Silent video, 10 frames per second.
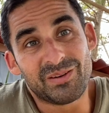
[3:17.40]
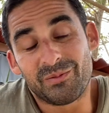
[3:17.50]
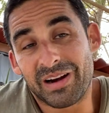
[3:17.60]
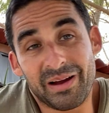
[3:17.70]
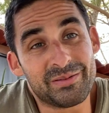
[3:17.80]

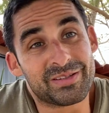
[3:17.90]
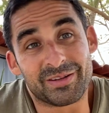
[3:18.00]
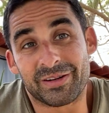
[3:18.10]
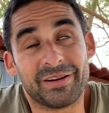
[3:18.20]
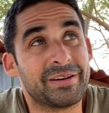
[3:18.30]
when I was a
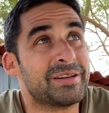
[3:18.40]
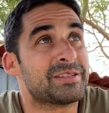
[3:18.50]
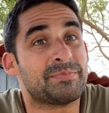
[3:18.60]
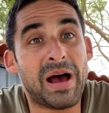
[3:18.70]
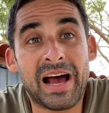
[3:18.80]
trainer
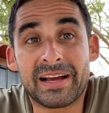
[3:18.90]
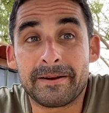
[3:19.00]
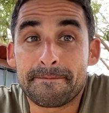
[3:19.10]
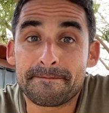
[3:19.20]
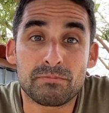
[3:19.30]
years
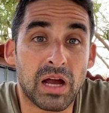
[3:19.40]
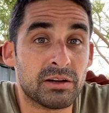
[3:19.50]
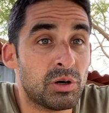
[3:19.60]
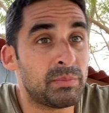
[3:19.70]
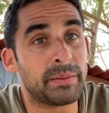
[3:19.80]
back, I
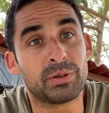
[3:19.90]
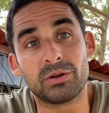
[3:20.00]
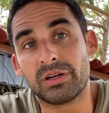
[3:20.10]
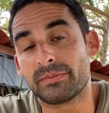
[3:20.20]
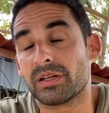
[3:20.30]
wrote my
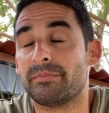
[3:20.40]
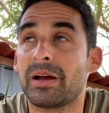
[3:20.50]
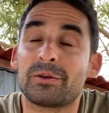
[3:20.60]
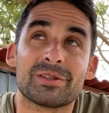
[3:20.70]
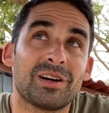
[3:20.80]
programs on
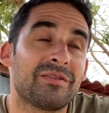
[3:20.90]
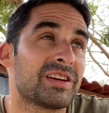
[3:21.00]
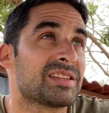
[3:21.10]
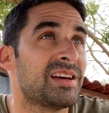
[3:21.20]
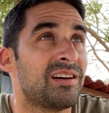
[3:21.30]
Microsoft
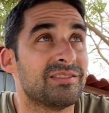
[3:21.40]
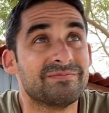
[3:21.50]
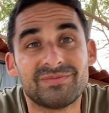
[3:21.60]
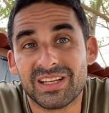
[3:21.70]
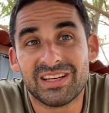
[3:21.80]
Excel.
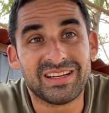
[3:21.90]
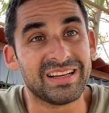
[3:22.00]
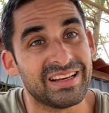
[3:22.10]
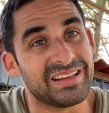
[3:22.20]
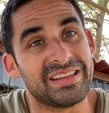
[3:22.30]

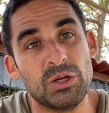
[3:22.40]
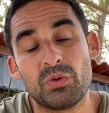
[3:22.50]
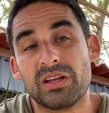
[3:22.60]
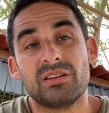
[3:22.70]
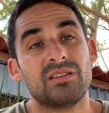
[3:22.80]
You
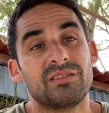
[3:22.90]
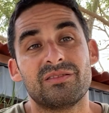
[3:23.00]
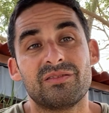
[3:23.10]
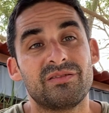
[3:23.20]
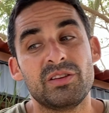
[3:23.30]

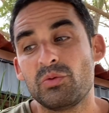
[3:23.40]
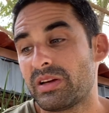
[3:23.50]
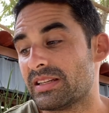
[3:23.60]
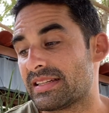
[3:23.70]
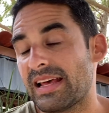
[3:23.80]

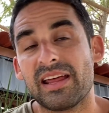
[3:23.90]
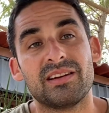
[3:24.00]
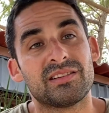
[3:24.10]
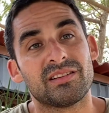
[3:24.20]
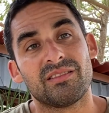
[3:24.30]
can
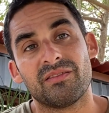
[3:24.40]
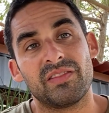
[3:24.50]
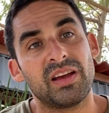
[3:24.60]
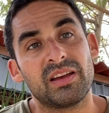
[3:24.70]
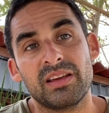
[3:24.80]
send
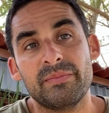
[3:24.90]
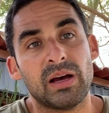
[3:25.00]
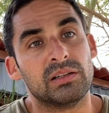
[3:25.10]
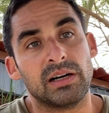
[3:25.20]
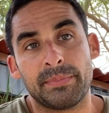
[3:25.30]
via
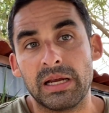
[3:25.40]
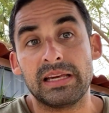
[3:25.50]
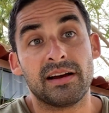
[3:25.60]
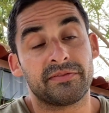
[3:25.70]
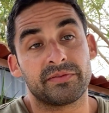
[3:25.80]
email a
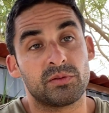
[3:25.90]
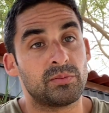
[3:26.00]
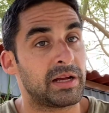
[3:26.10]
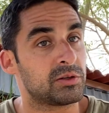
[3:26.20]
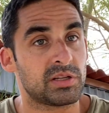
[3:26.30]
PDF through
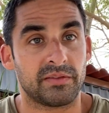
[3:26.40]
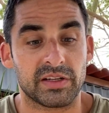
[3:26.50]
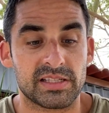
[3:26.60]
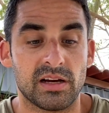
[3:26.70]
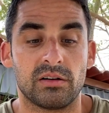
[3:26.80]
Microsoft
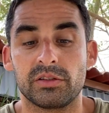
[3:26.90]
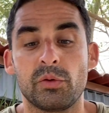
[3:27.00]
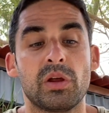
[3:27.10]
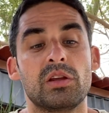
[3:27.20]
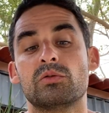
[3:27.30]
Excel. You
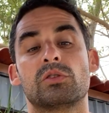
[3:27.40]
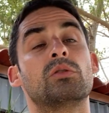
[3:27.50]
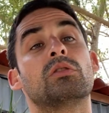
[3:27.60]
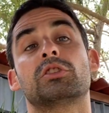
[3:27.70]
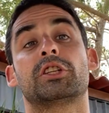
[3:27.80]
can use
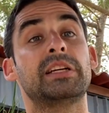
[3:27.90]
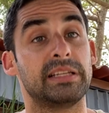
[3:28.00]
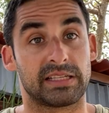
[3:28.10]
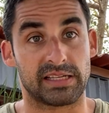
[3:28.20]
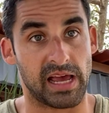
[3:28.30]
Google
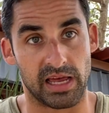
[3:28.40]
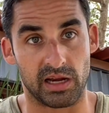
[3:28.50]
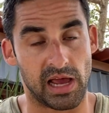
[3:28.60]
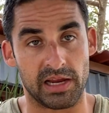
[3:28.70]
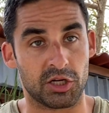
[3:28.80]
Sheets
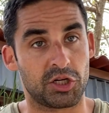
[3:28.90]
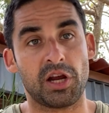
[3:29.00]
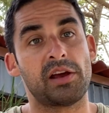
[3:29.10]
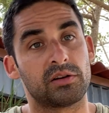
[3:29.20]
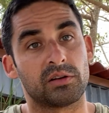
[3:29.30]
and
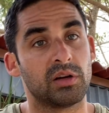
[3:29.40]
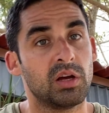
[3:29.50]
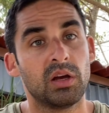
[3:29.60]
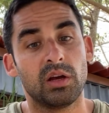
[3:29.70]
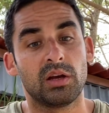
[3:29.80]
share
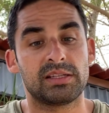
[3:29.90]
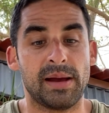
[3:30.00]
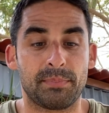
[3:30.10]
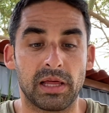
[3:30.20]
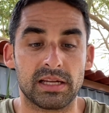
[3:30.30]

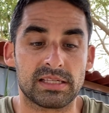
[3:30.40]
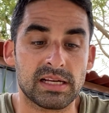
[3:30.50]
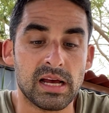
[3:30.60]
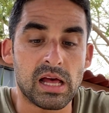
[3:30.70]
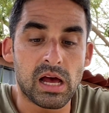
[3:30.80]
templates.
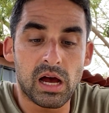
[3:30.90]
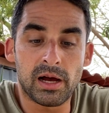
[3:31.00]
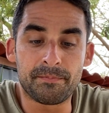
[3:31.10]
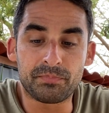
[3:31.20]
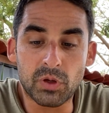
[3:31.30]

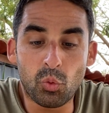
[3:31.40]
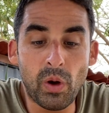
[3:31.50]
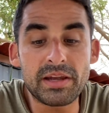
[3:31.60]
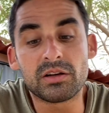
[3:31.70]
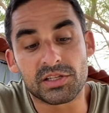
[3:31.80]

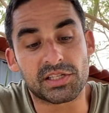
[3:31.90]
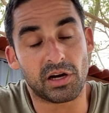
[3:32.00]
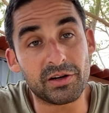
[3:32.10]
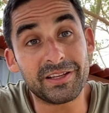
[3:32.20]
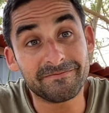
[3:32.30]
When you're
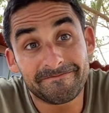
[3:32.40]
starting,